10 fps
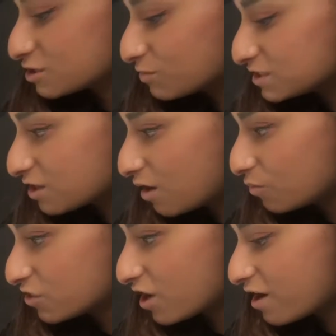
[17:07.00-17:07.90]
we start
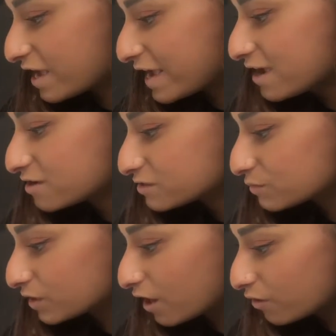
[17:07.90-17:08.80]
with our I. So
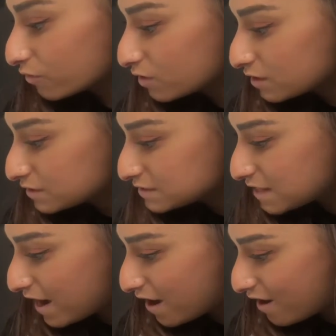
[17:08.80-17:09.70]
we go
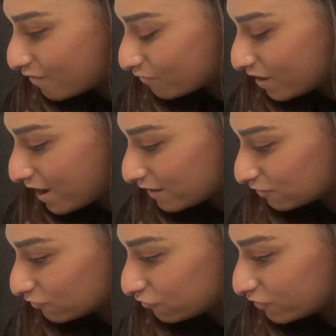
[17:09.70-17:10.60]
down
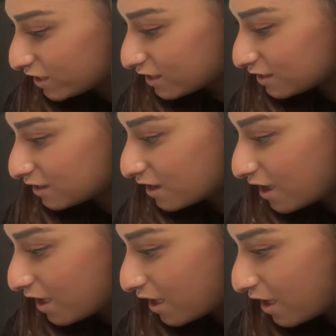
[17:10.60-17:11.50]
and flick
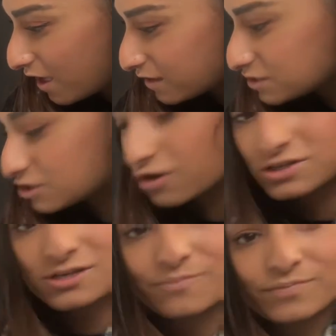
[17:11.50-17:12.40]
and a
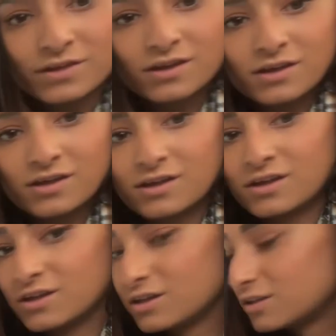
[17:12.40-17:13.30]
dot.
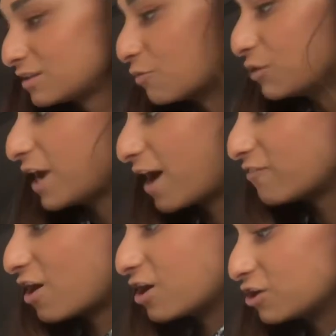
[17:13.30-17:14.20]
Then we have
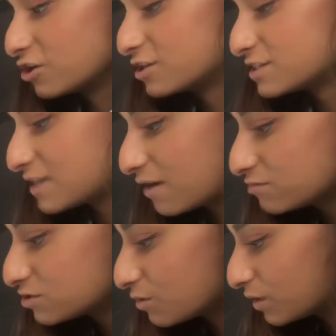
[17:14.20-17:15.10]
our G
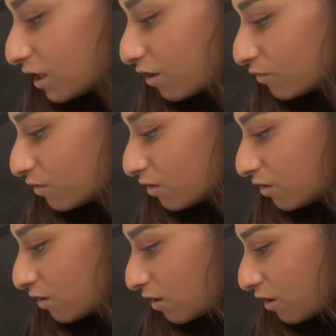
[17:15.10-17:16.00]
sound. So we go
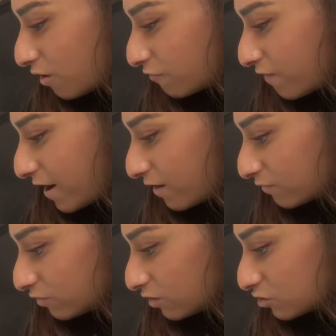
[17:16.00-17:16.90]

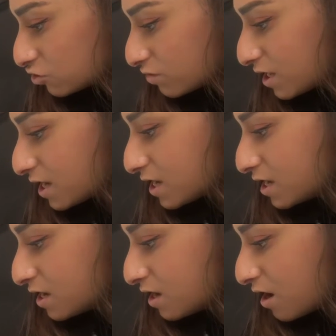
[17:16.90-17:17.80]
around the
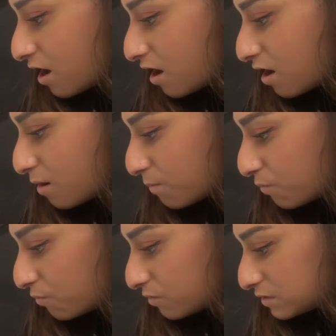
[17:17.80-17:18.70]
tree, up,
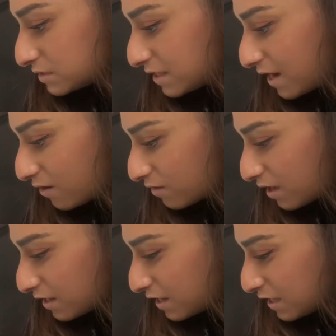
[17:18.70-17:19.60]
down
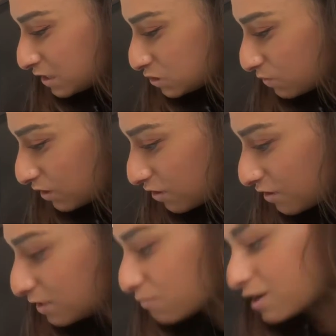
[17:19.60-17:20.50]
and into a
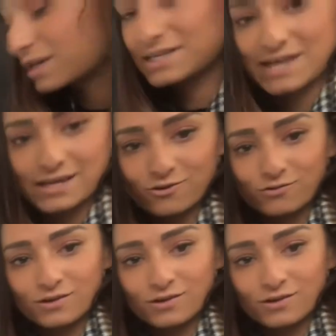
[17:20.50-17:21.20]
curly monkey tail.